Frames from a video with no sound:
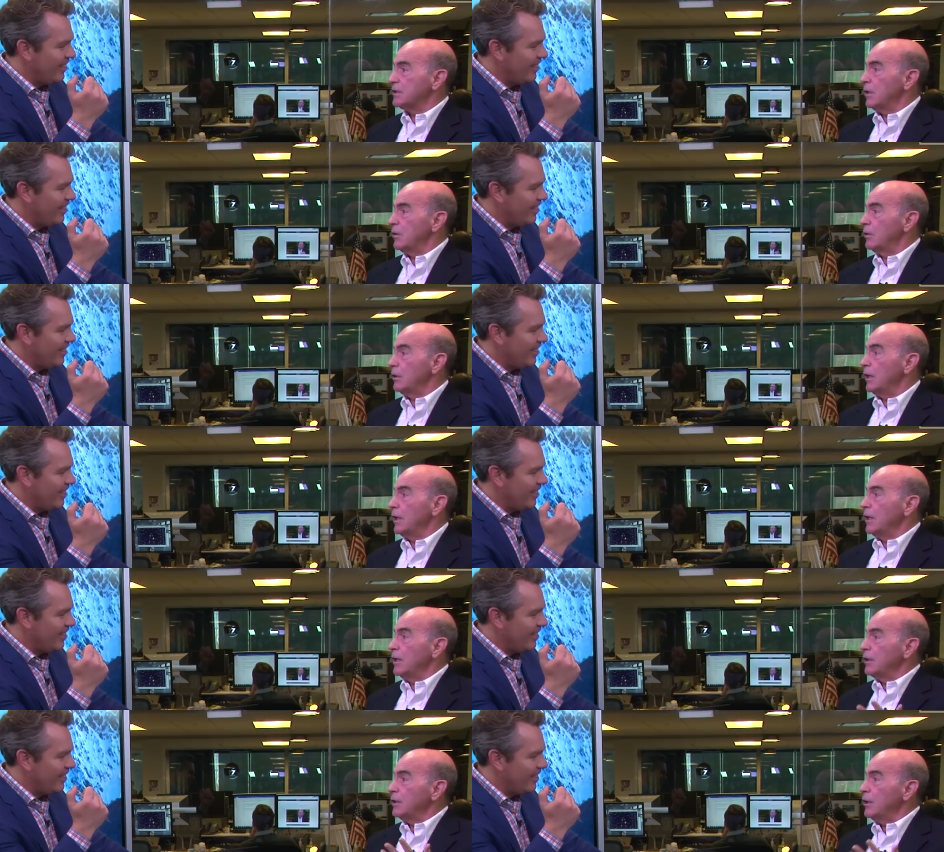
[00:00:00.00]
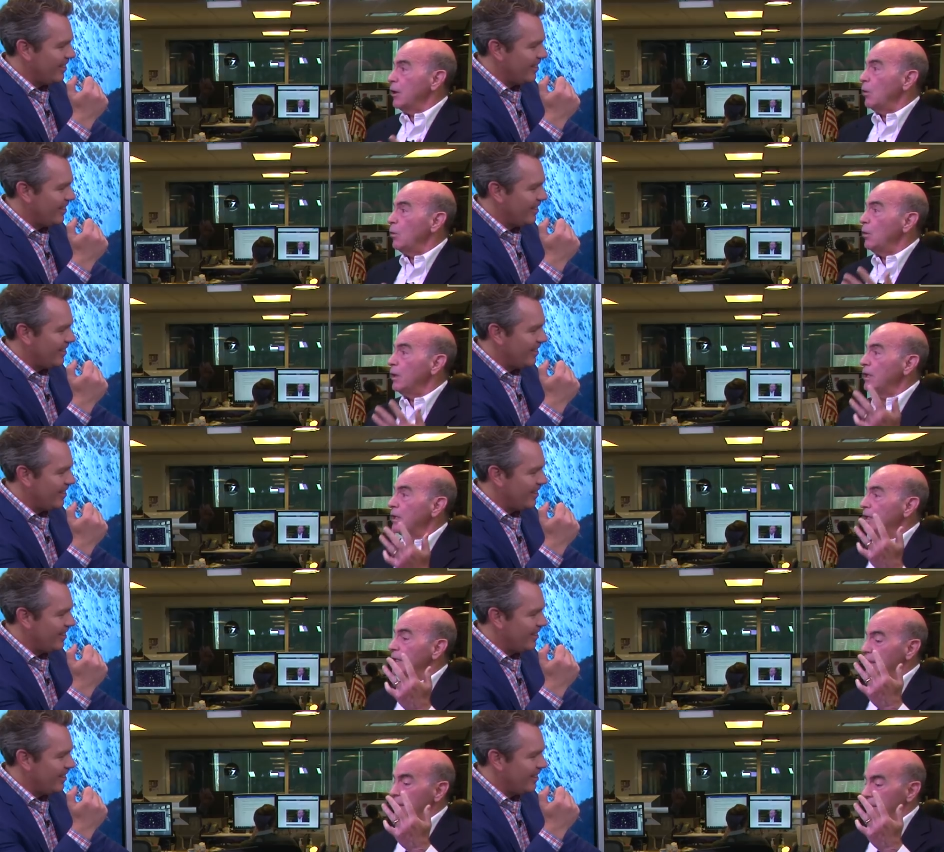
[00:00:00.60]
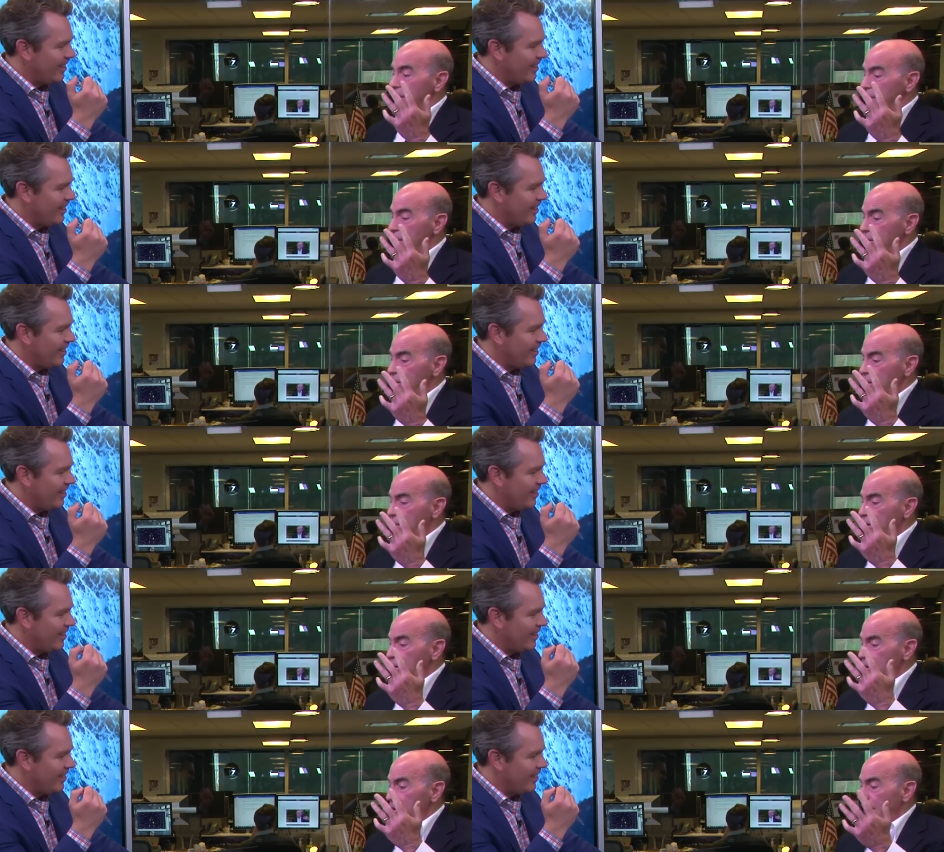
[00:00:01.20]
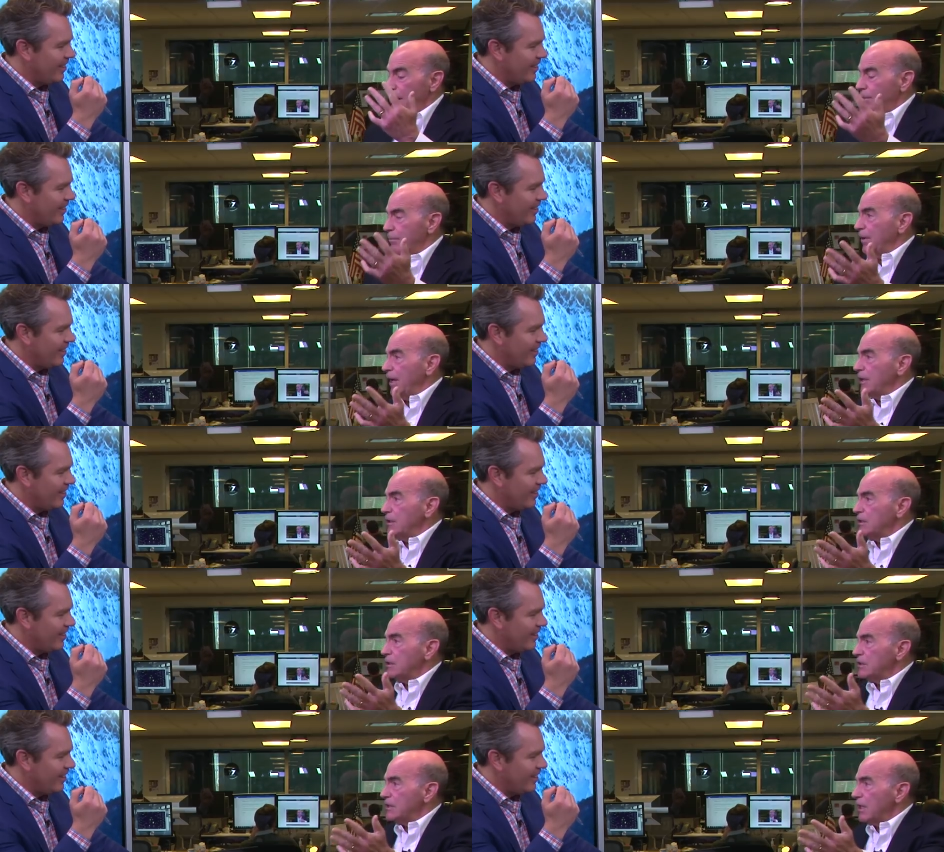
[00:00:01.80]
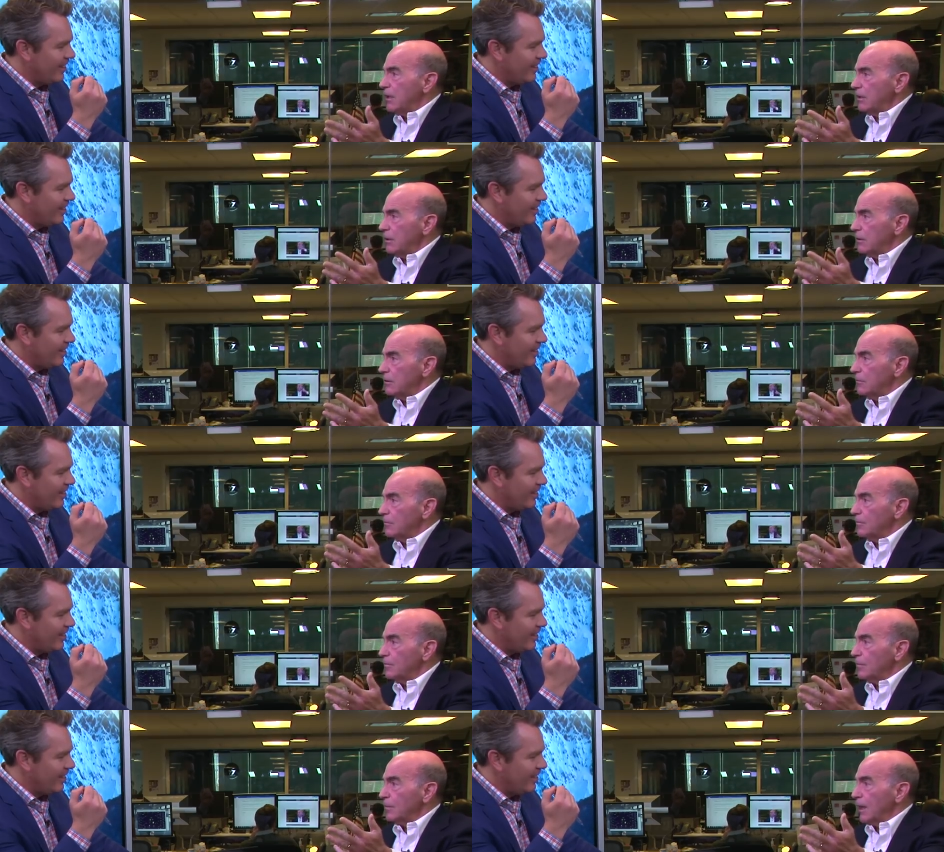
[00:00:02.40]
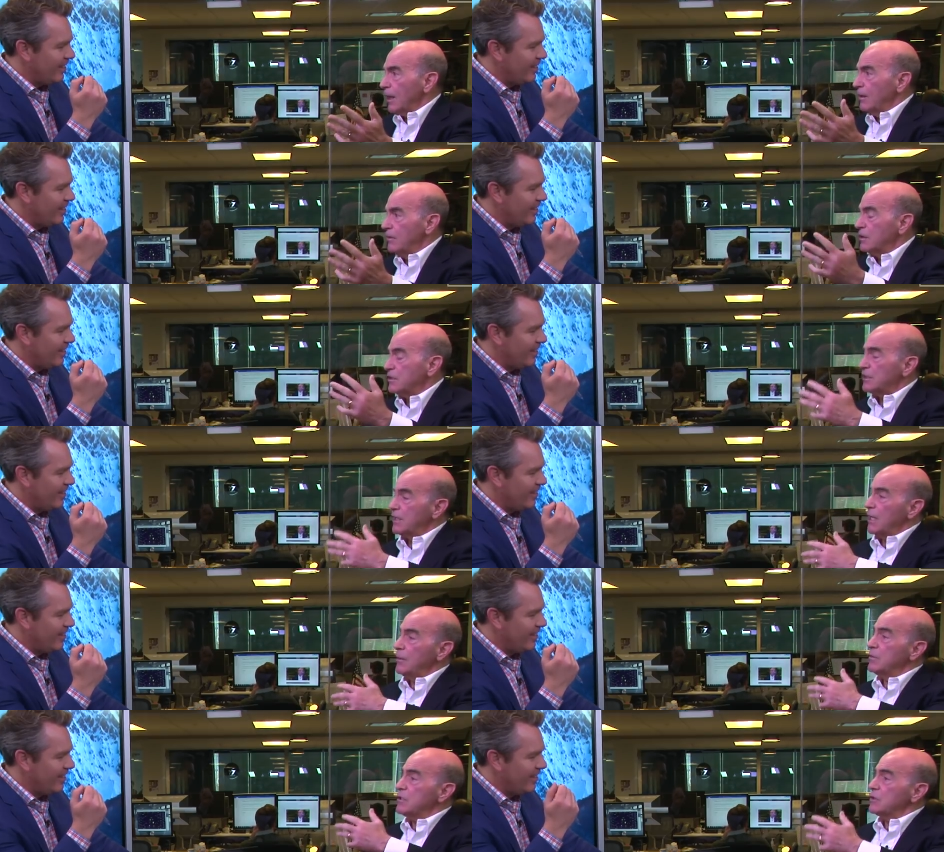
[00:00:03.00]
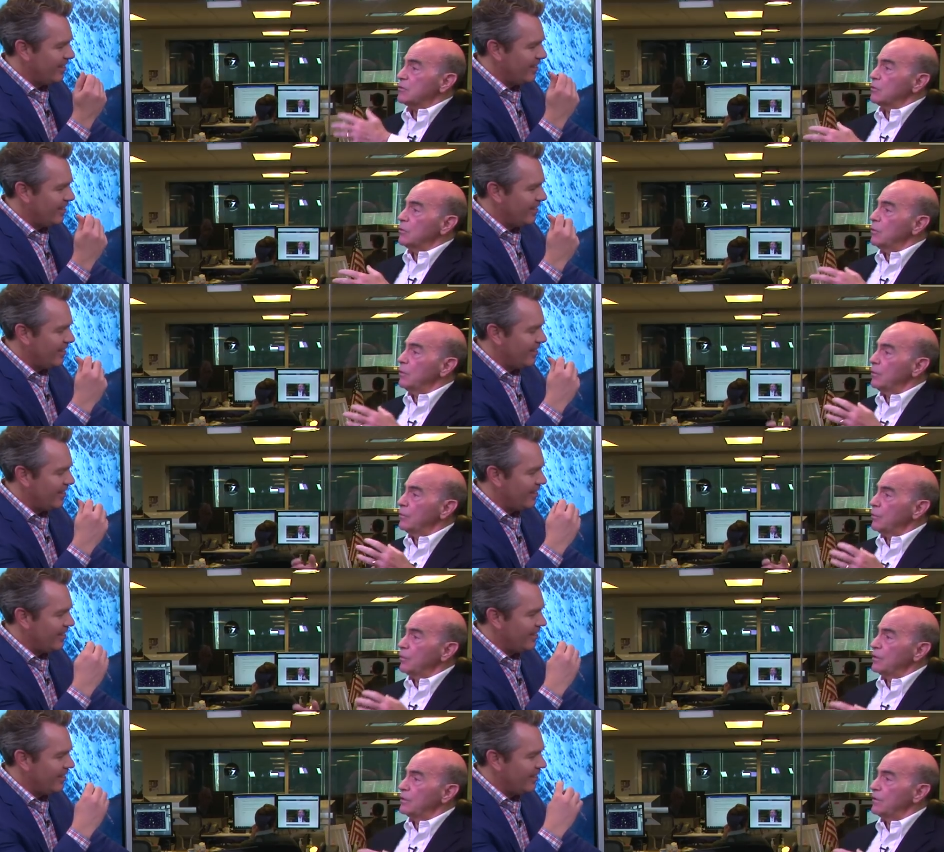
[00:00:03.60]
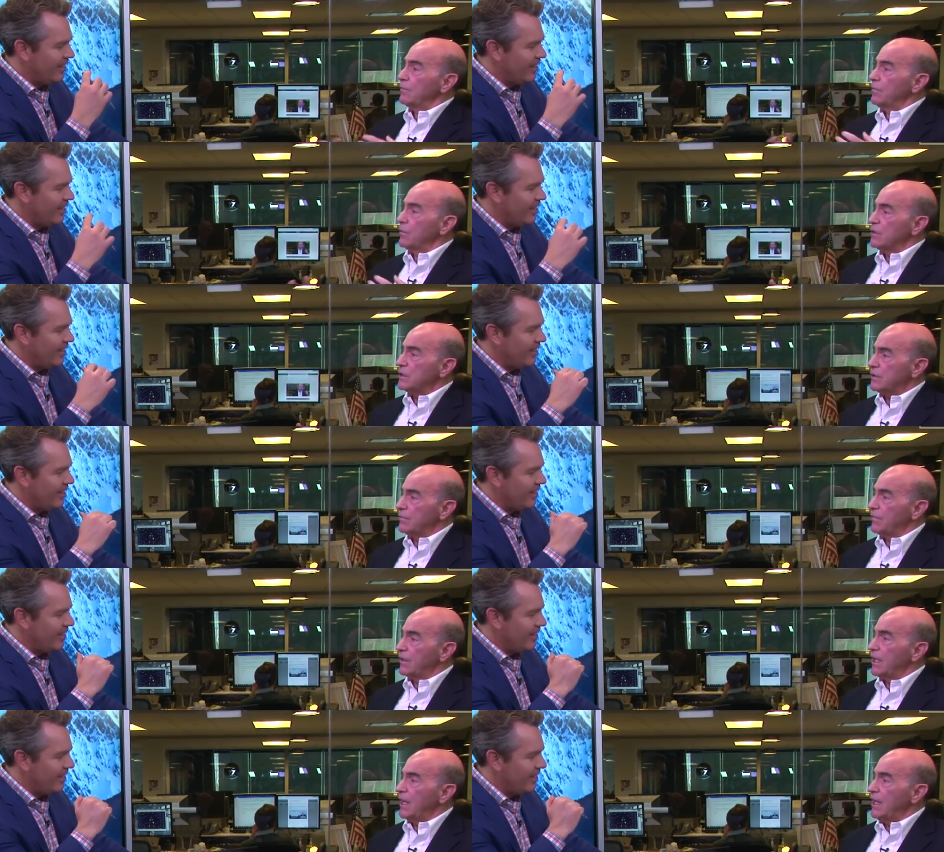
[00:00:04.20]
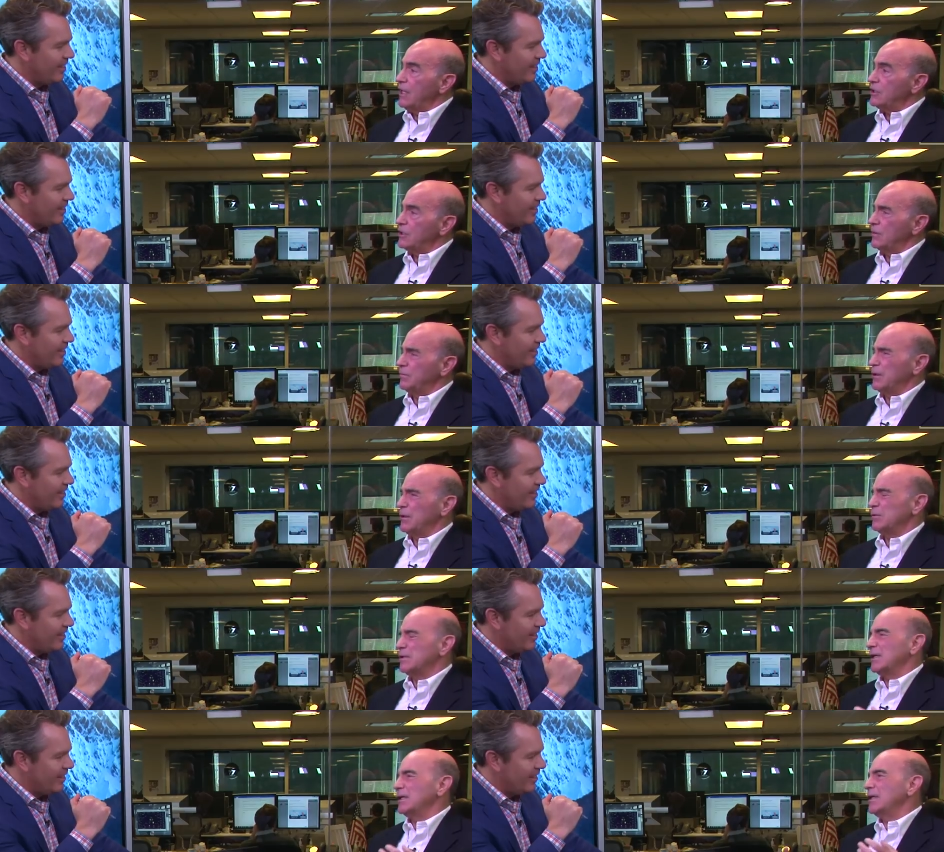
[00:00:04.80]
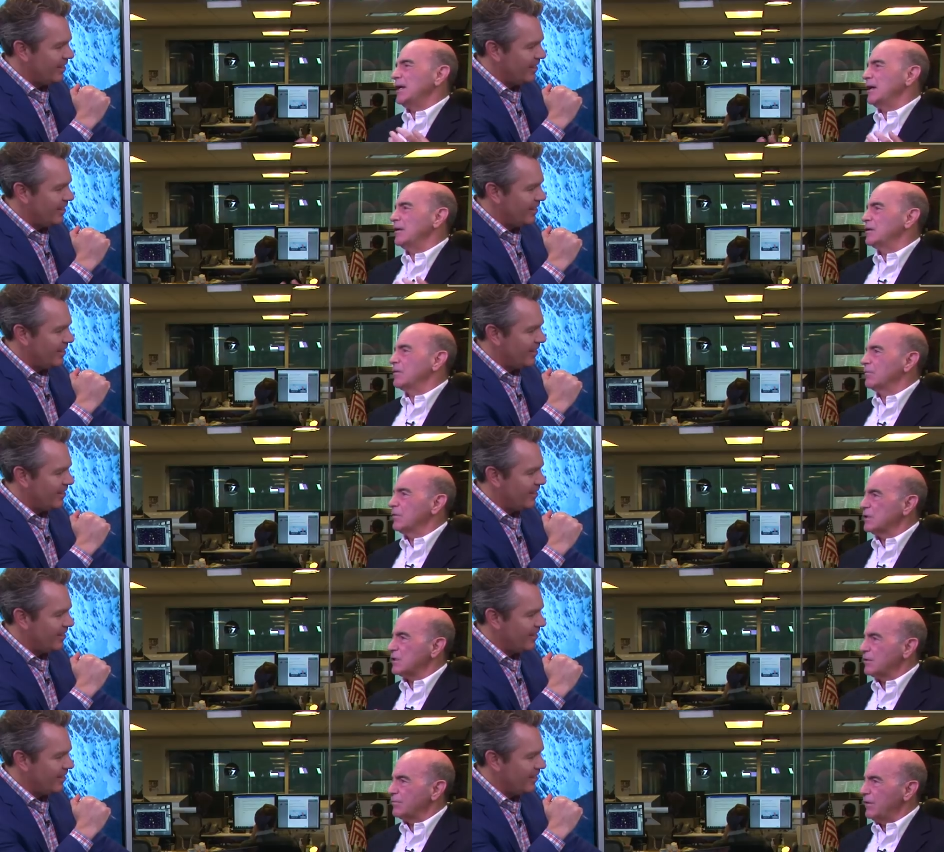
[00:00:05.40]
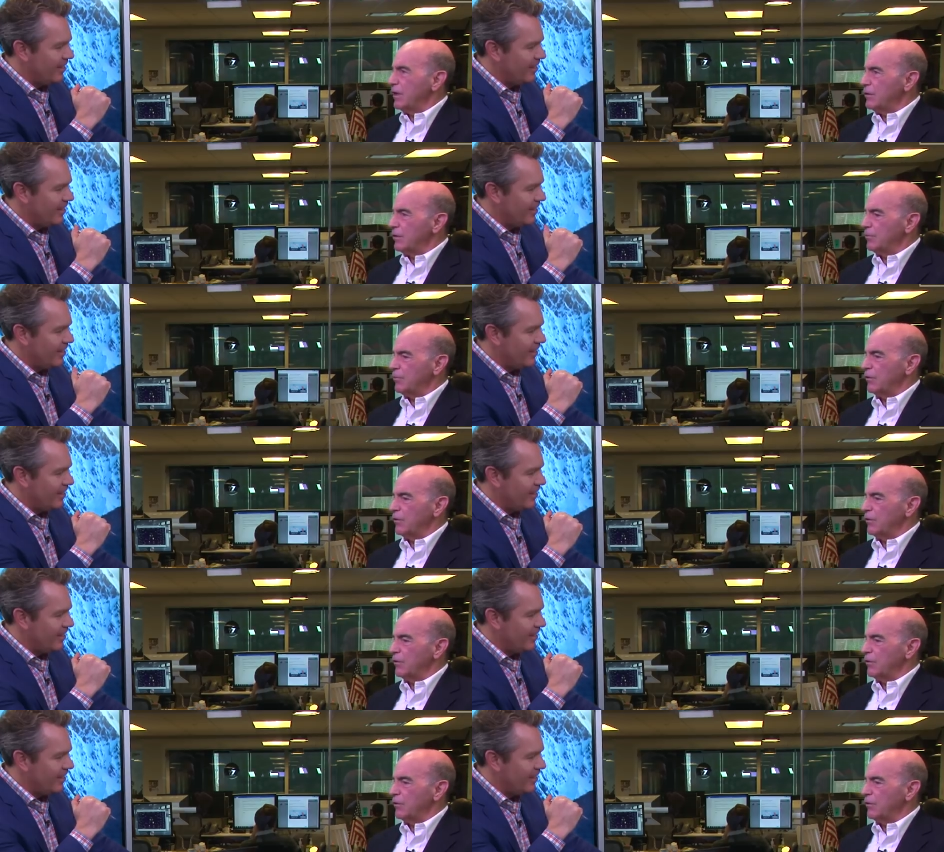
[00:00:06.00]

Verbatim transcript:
Speaker 1: no, no one uh, got paid to tell you. And the same is true with, with diversification. People say, yeah, diversify your